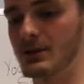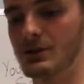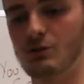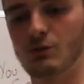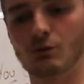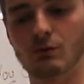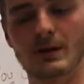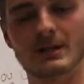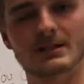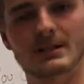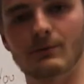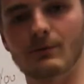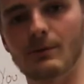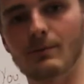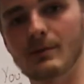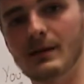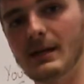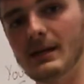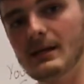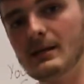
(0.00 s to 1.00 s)
you rinse and
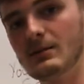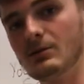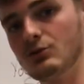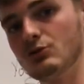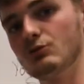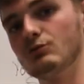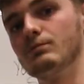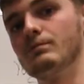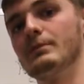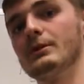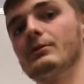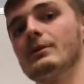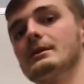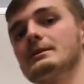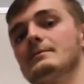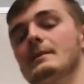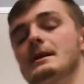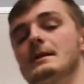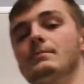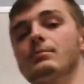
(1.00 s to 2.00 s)
repeat. You build as
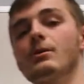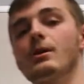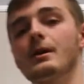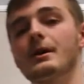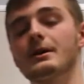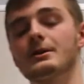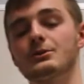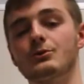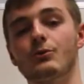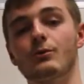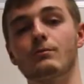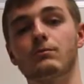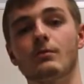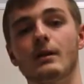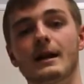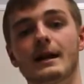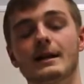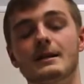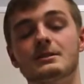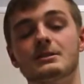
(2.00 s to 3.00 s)
many products or
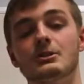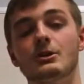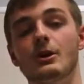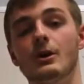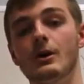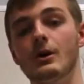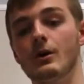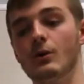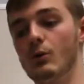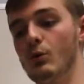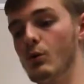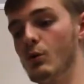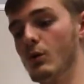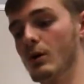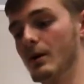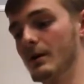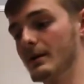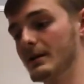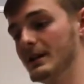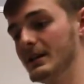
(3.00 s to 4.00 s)
brands
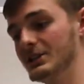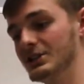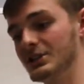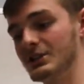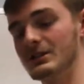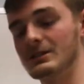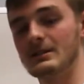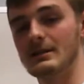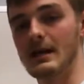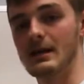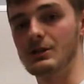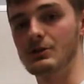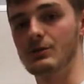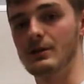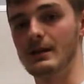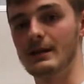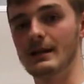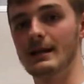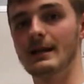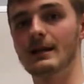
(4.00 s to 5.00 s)
or niches that you
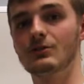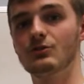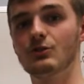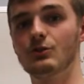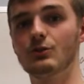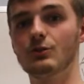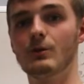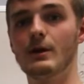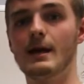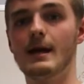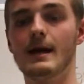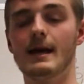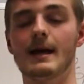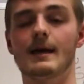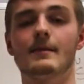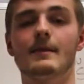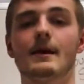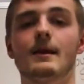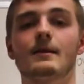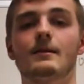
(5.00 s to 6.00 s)
can get into,
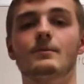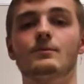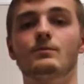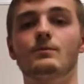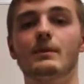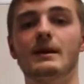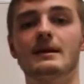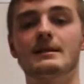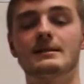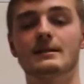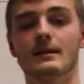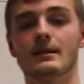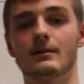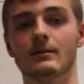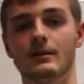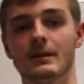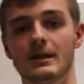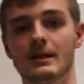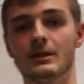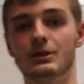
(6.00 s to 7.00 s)
and then
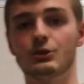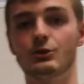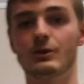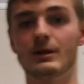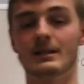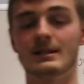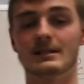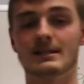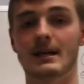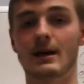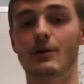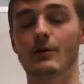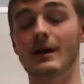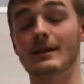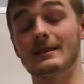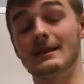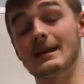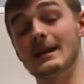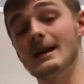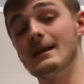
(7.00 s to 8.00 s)
basically you can sell
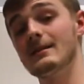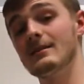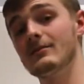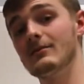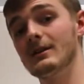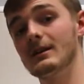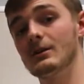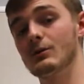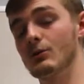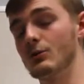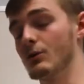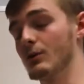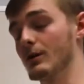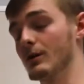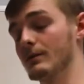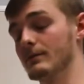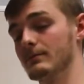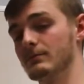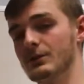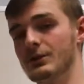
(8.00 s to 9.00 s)
at the end of it,
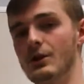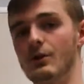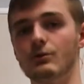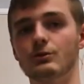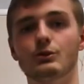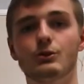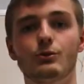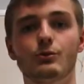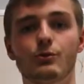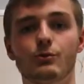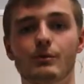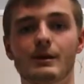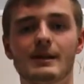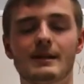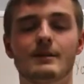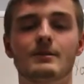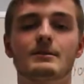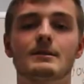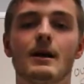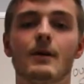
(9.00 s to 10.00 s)
or 2-3
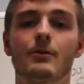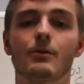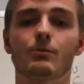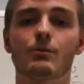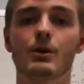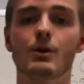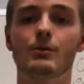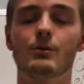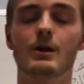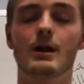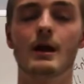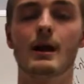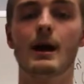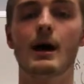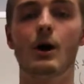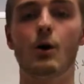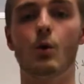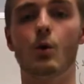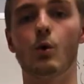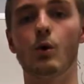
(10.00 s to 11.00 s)
years down the road,
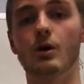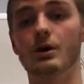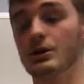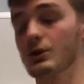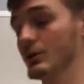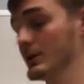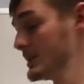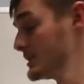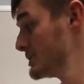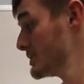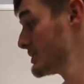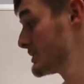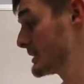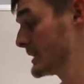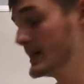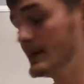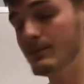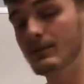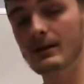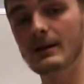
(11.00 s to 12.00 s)
or you can just
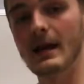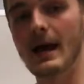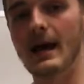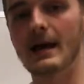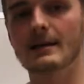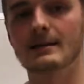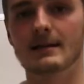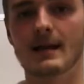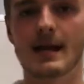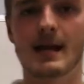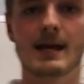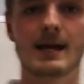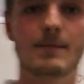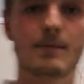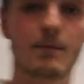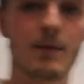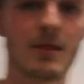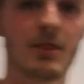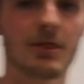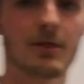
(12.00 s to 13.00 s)
keep it as a
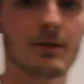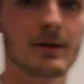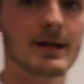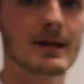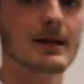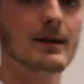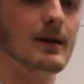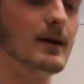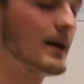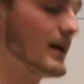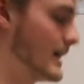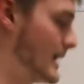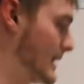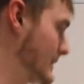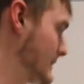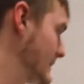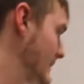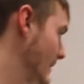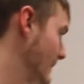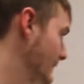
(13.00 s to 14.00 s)
monthly
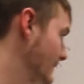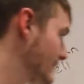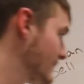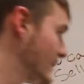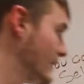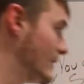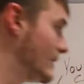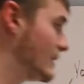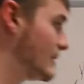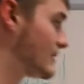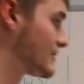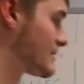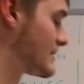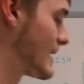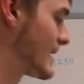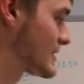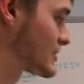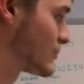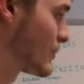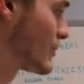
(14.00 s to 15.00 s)
income. So the
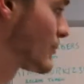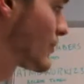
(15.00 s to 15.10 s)
next one